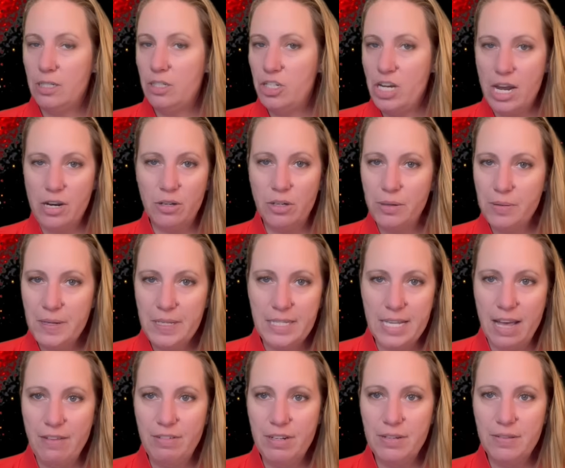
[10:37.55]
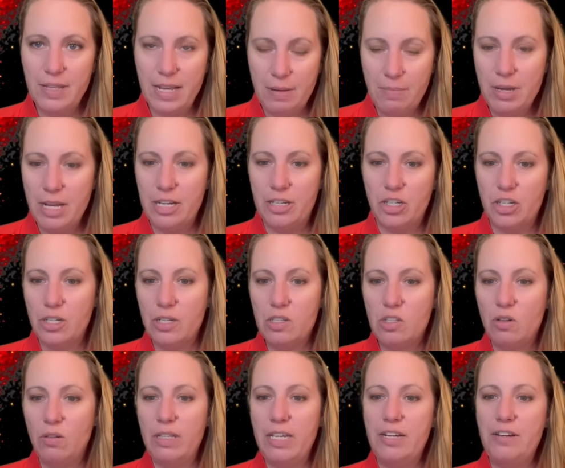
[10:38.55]
January 7th image,
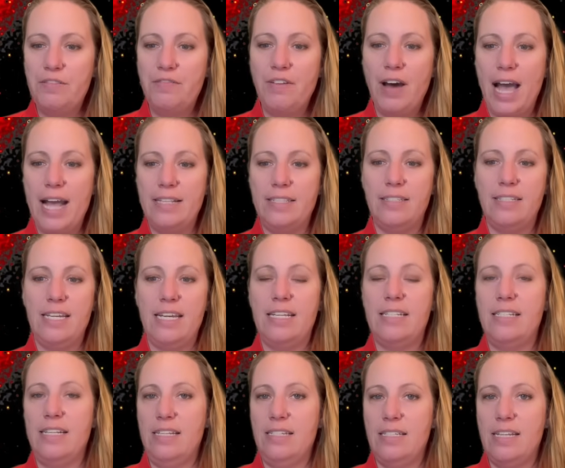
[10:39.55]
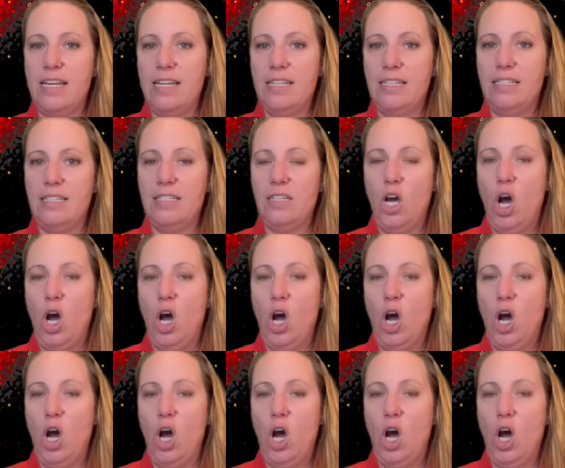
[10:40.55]
solidifies the existence